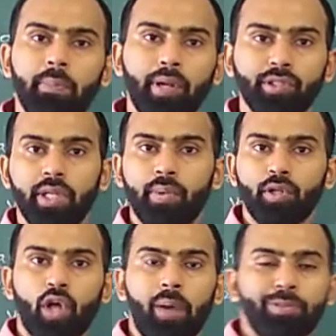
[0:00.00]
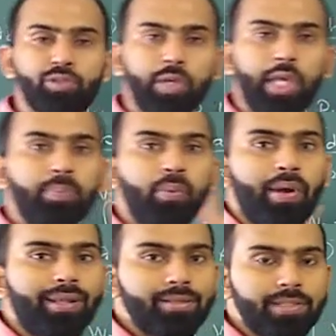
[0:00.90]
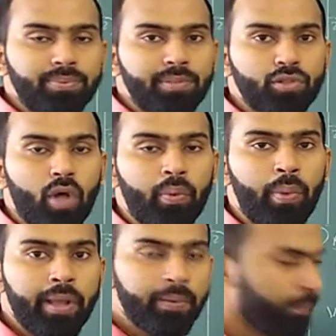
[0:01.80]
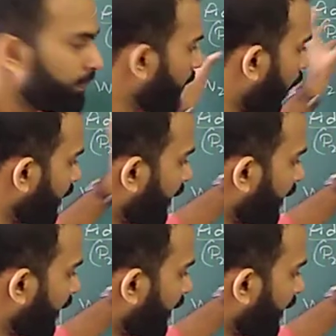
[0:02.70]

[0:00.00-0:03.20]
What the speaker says: compression, your job is to keep working substance on where? On